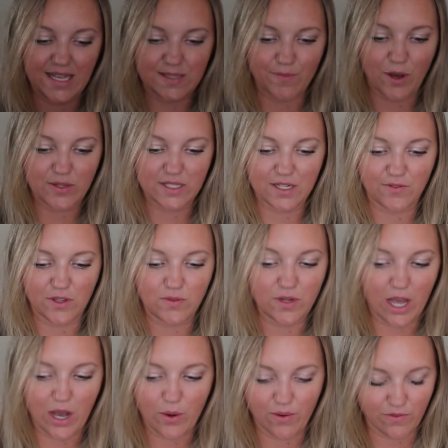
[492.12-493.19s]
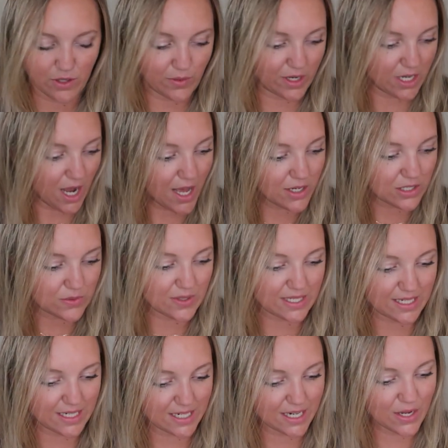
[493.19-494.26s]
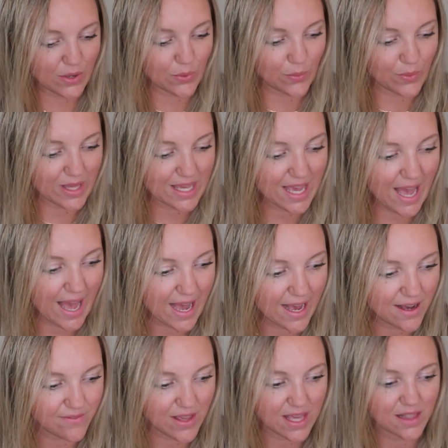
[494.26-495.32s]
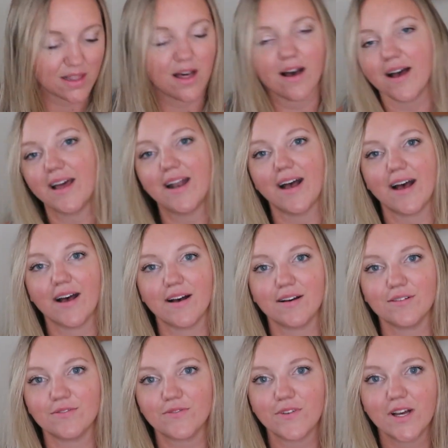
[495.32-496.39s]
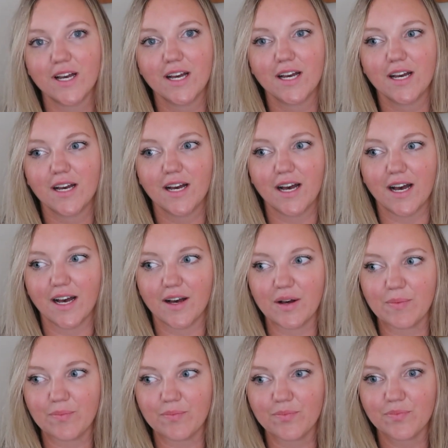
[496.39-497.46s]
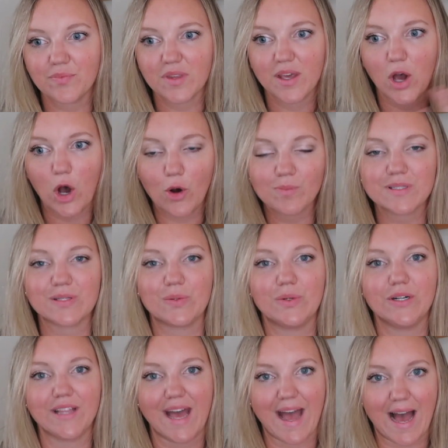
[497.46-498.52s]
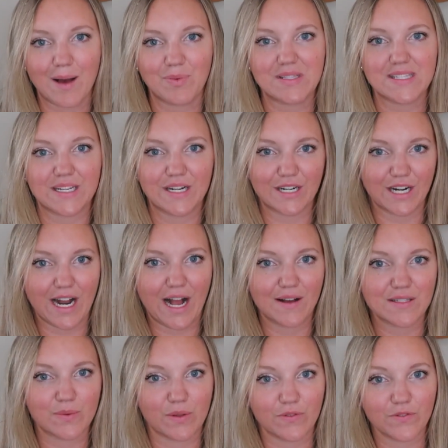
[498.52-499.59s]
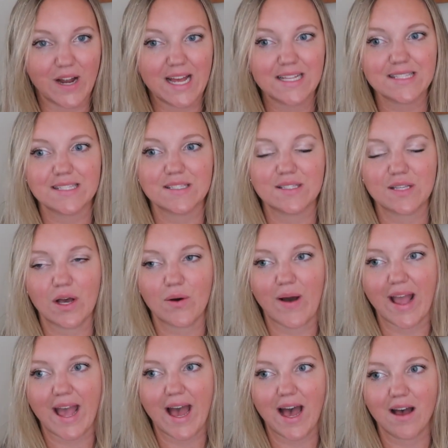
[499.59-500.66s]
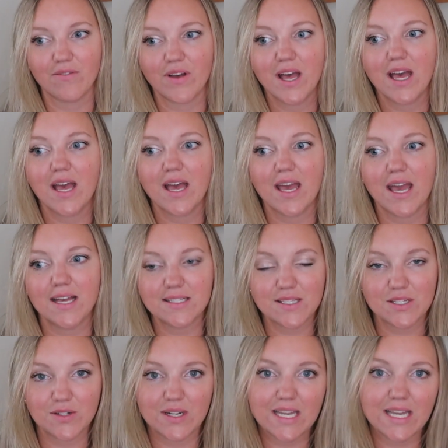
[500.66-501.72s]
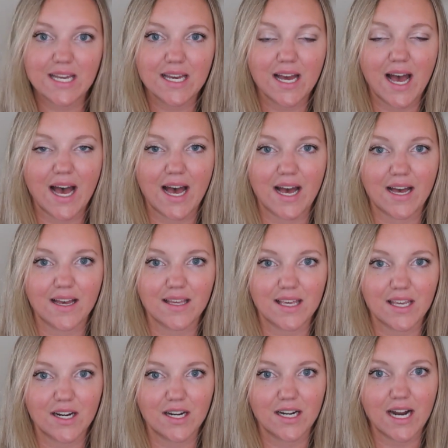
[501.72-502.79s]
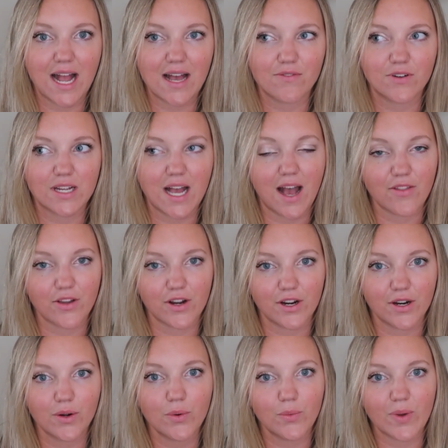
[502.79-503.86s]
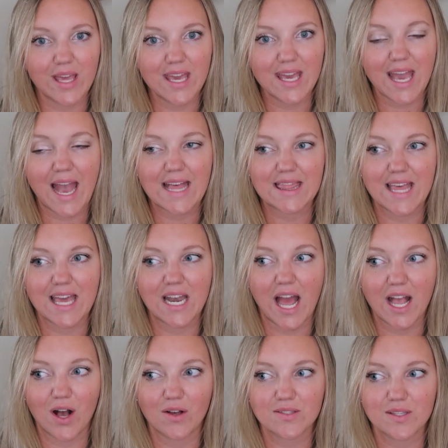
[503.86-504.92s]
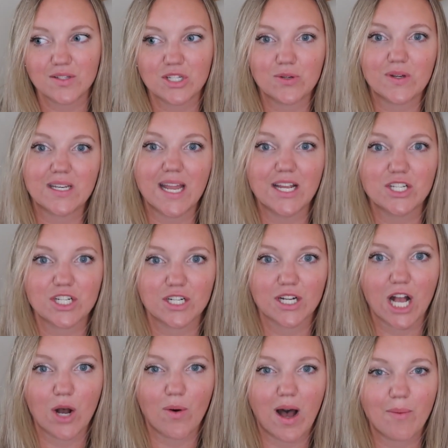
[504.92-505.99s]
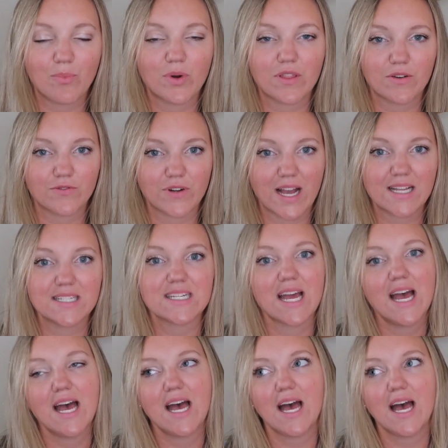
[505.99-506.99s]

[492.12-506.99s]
as most of you know, if you are not new here, we have a lot of Um, homeschool that happens here at our house with friends. So I have history uh, here every other week, and then I also do a nature co-op with a friend